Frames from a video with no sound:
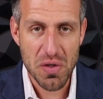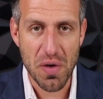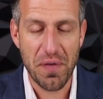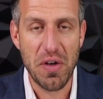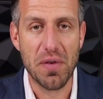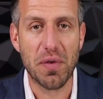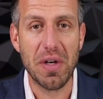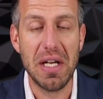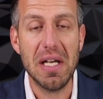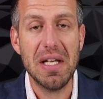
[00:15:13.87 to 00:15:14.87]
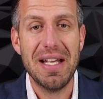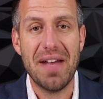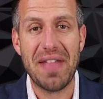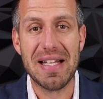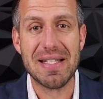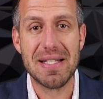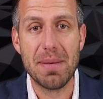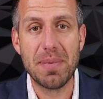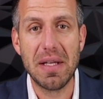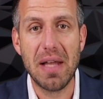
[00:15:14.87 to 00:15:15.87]
So feel free, if that's
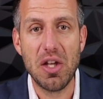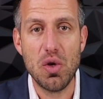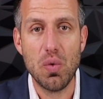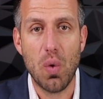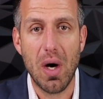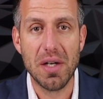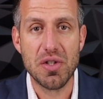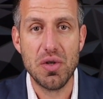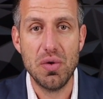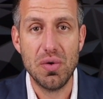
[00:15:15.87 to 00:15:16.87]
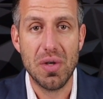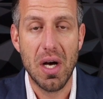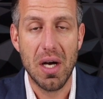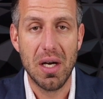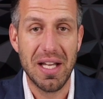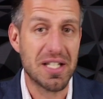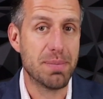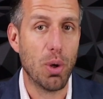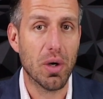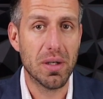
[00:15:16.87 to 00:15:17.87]
something that you want to
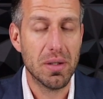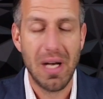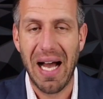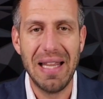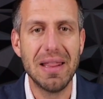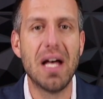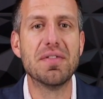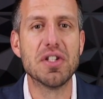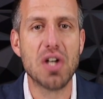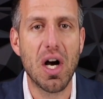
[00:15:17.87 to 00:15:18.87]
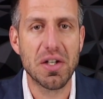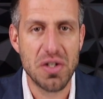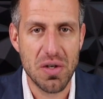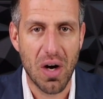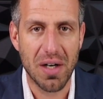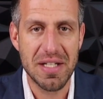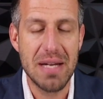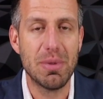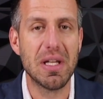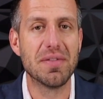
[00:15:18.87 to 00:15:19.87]
explore, I'd love to talk to you. Our
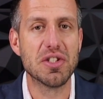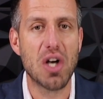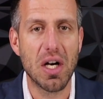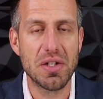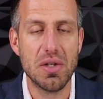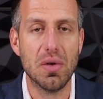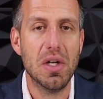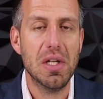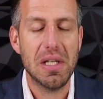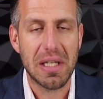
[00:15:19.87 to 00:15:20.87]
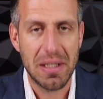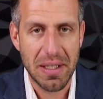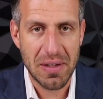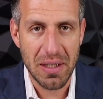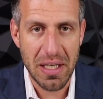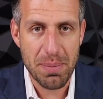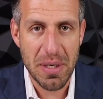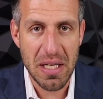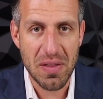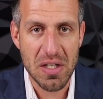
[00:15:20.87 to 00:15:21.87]
team would love to talk to you. Click the link
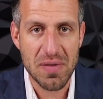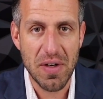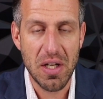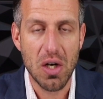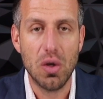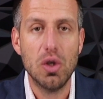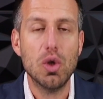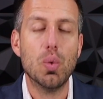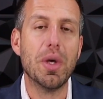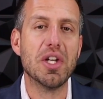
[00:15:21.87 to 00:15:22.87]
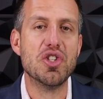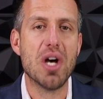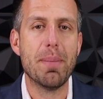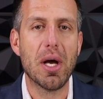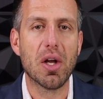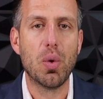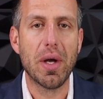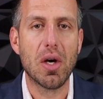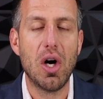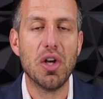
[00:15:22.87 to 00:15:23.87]
beneath this video. We can jump on a
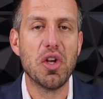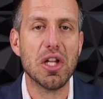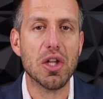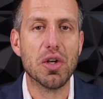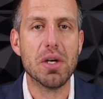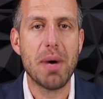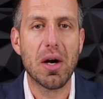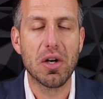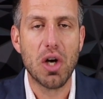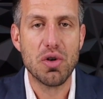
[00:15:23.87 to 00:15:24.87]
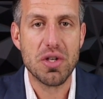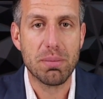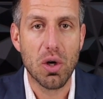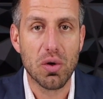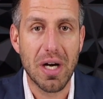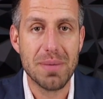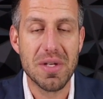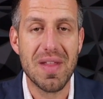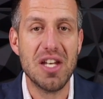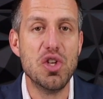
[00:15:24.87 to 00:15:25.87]
quick call. You can learn about our coaching programs,
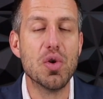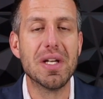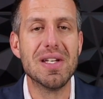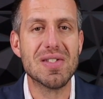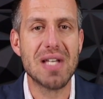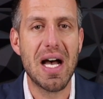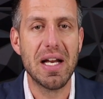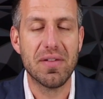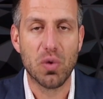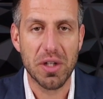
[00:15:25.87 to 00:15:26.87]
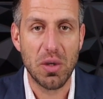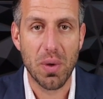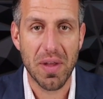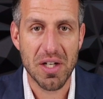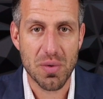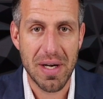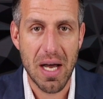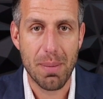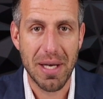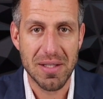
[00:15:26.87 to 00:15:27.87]
and then you can decide if working with us right
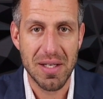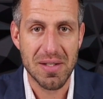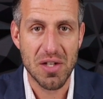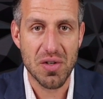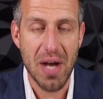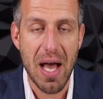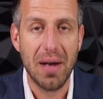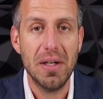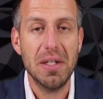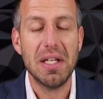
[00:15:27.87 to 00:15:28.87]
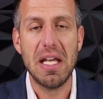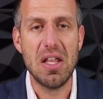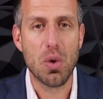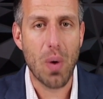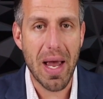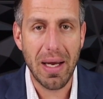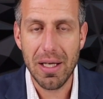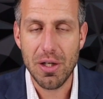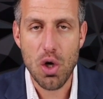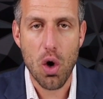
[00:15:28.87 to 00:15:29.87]
now makes any sense or not. Either
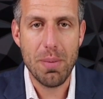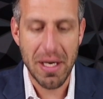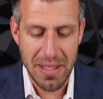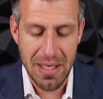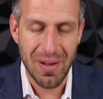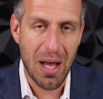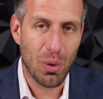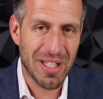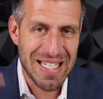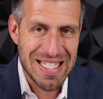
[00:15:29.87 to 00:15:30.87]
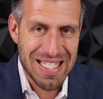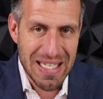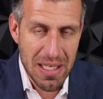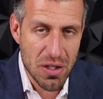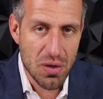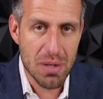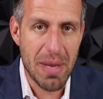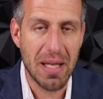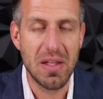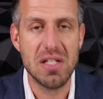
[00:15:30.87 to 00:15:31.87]
way, no big deal. I will continue to
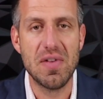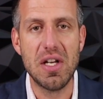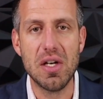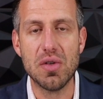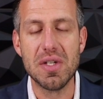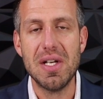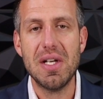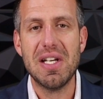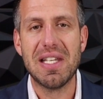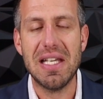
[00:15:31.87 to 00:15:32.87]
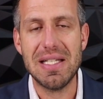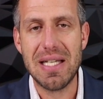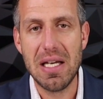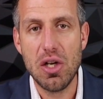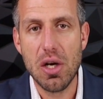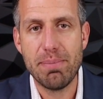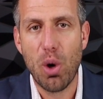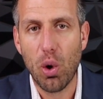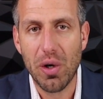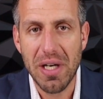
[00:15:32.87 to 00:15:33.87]
make these videos, continue to
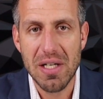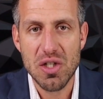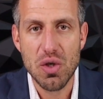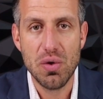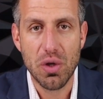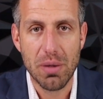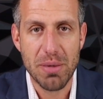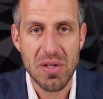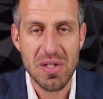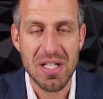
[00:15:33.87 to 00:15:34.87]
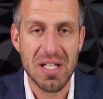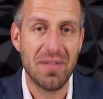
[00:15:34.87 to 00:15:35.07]
pour into your business.